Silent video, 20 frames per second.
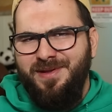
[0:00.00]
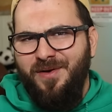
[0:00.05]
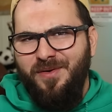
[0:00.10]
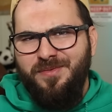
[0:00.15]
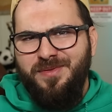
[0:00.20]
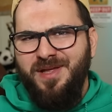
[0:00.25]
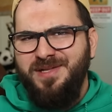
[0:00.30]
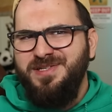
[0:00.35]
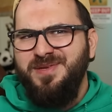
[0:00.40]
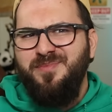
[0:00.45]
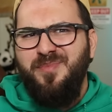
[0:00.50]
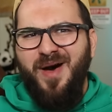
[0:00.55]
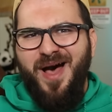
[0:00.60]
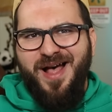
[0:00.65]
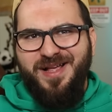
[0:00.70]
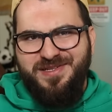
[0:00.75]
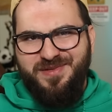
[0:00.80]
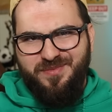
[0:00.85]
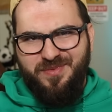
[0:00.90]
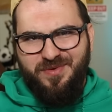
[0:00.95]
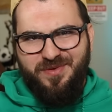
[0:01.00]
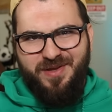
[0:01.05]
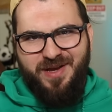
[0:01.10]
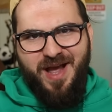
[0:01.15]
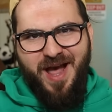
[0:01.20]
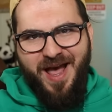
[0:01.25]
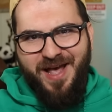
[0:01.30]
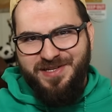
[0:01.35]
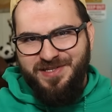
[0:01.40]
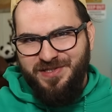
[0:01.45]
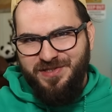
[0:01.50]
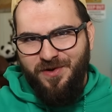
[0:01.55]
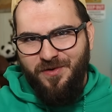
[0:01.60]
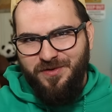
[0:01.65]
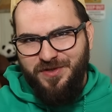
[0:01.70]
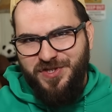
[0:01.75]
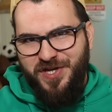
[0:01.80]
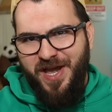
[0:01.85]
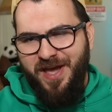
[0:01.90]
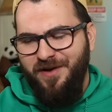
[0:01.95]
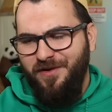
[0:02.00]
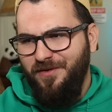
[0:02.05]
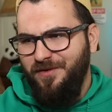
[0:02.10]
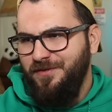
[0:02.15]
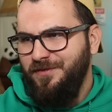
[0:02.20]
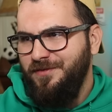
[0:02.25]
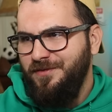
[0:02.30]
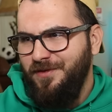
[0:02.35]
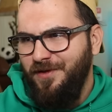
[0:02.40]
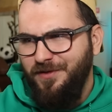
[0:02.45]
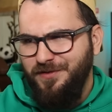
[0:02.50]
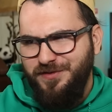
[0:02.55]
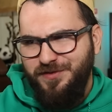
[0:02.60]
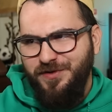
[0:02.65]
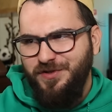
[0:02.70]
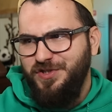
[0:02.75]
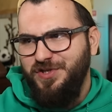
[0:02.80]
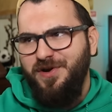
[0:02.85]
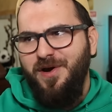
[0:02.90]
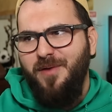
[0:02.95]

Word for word: no, that's impossible. The guy has his own channel. I'll search